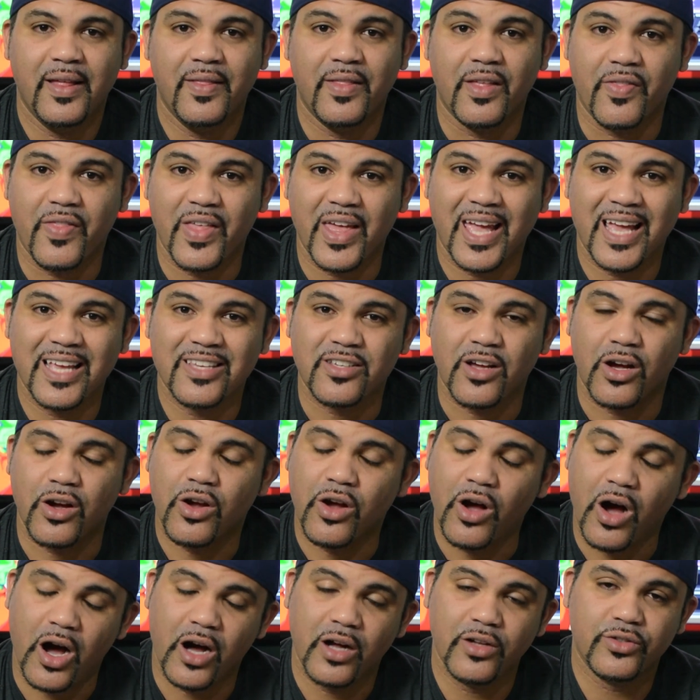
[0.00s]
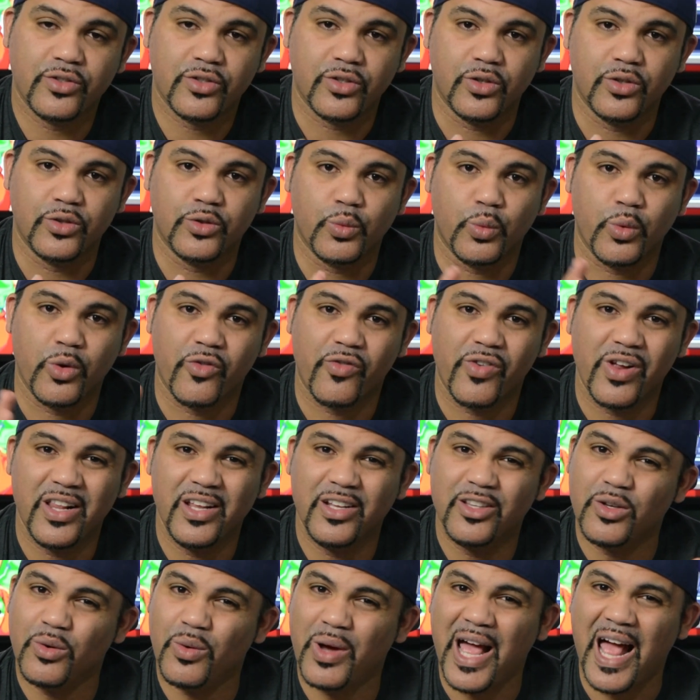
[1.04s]
the thing is, on consoles, we
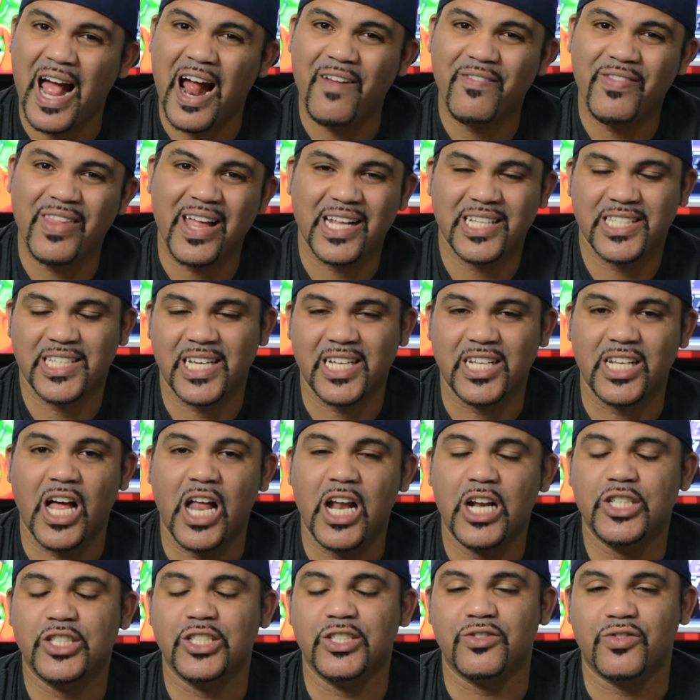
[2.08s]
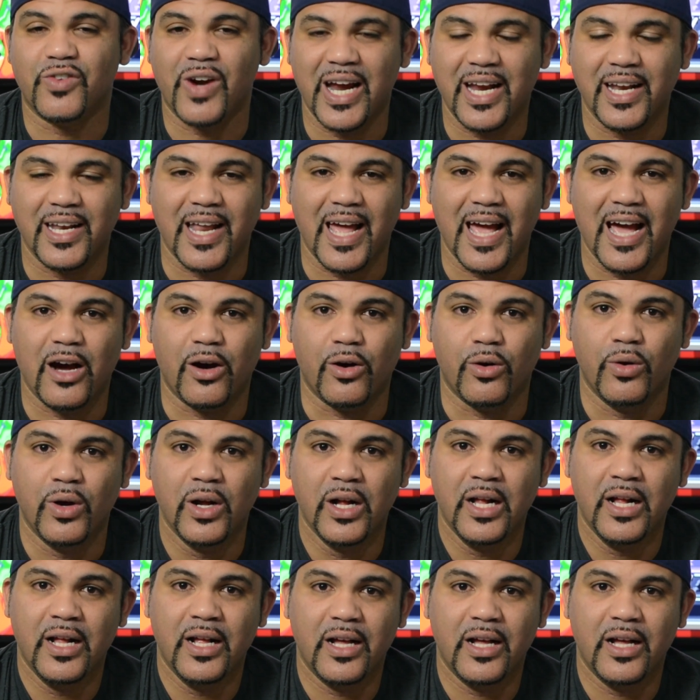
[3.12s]
really don't have that technology right now.